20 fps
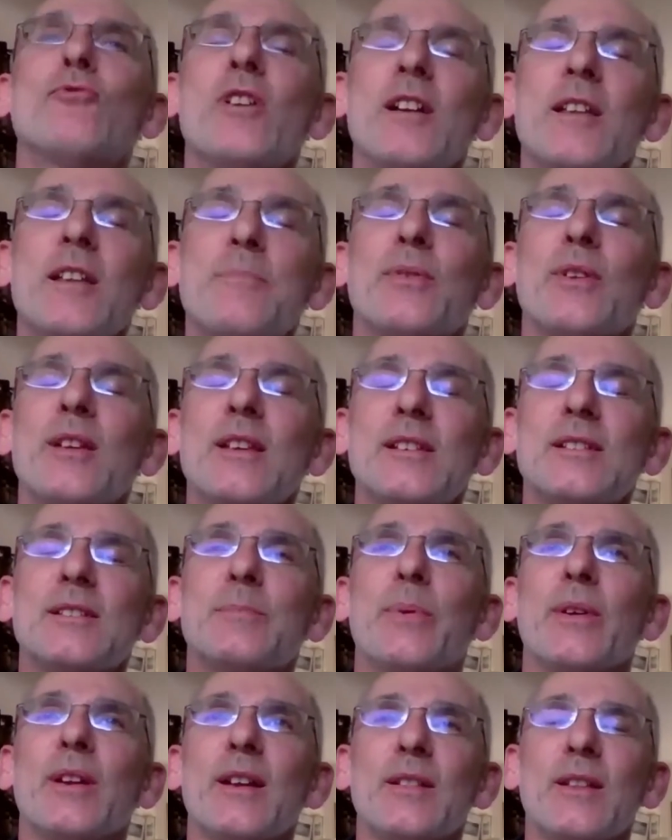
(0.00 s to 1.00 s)
really
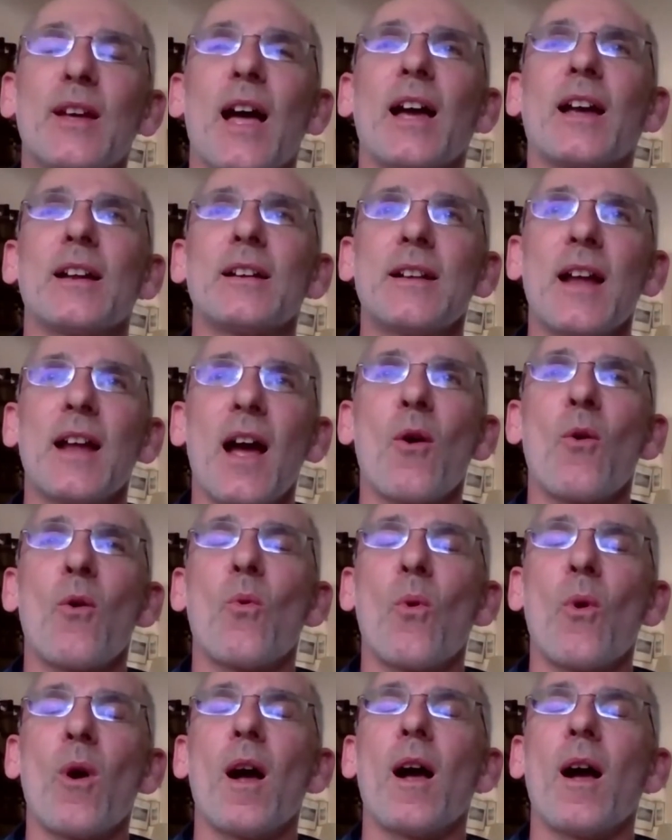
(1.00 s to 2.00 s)
pleased, Billy, that I can
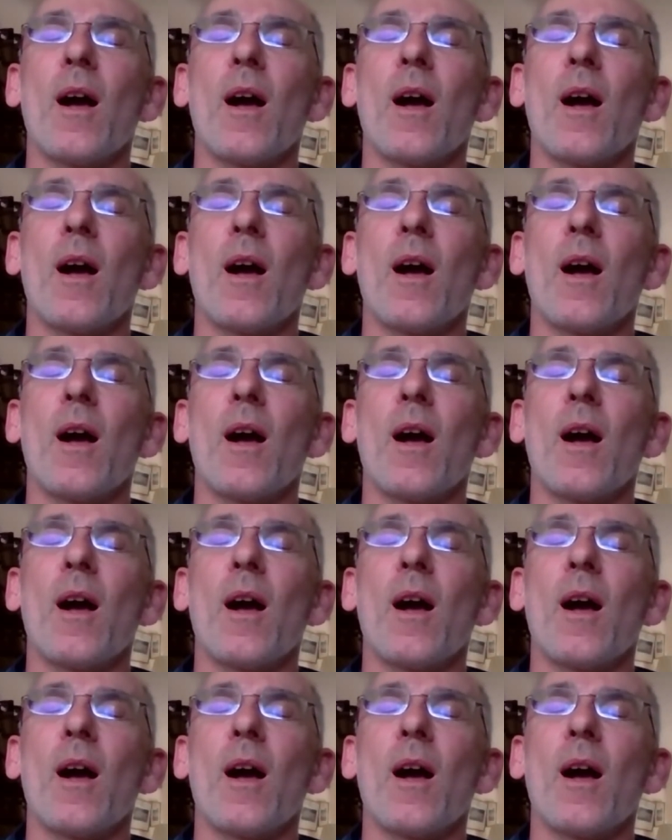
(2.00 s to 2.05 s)
now,